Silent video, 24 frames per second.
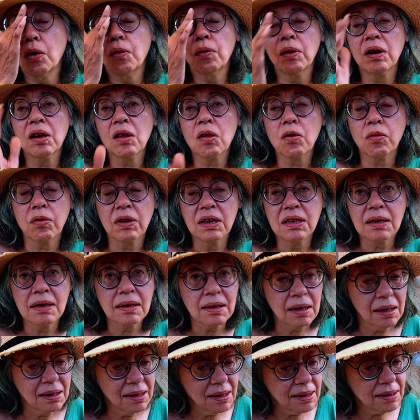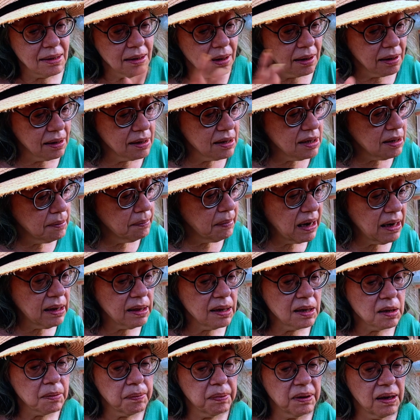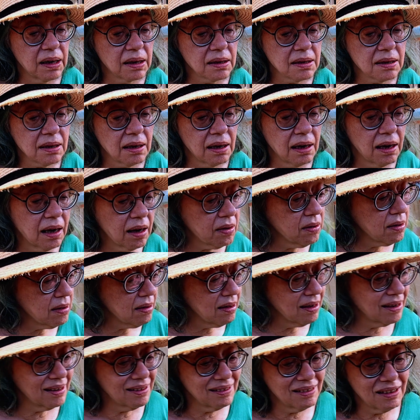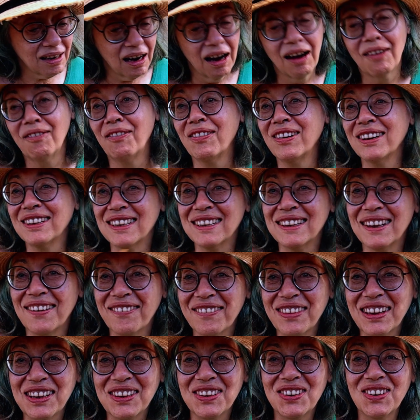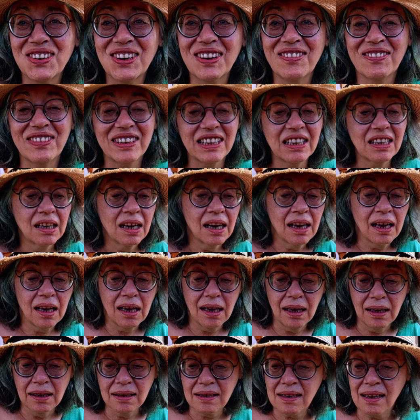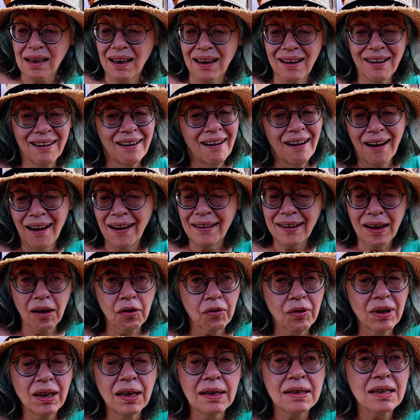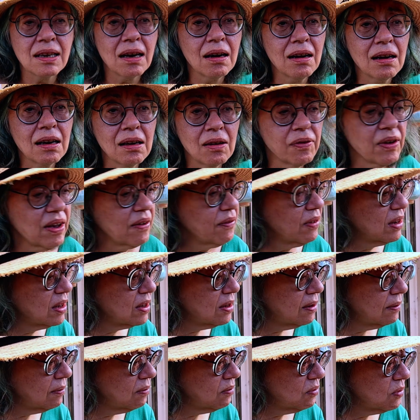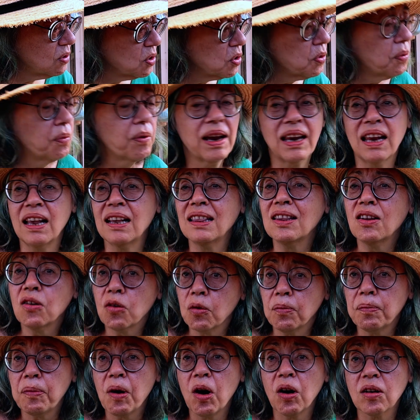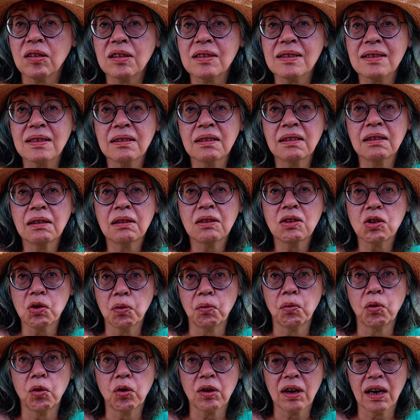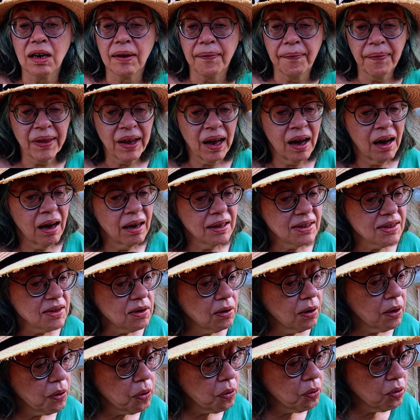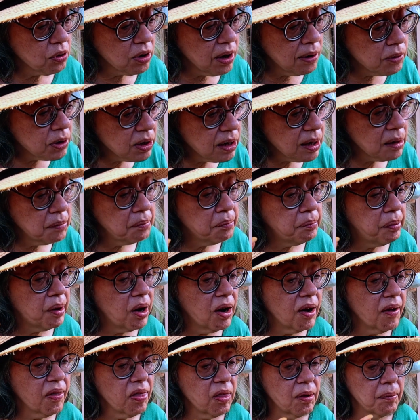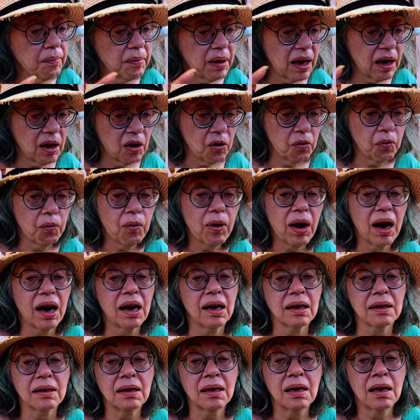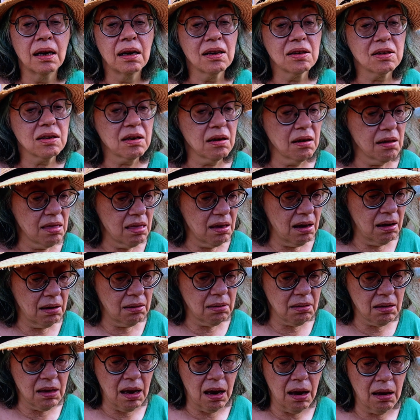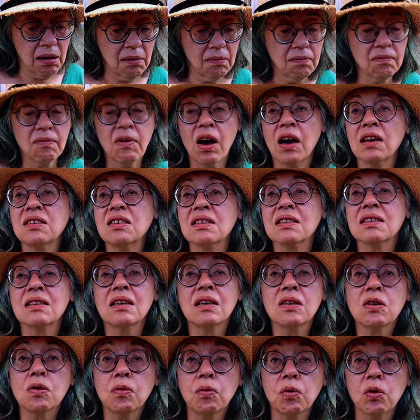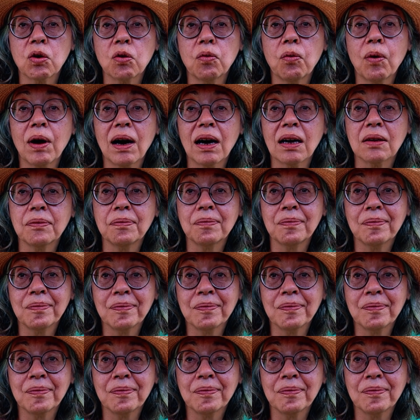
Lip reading: One of the reasons I decided to make this planter, other than I really love the look of it, is that I get really tired of having 20 little pots to water. So I thought I would combine them in one so that then I just need to water one.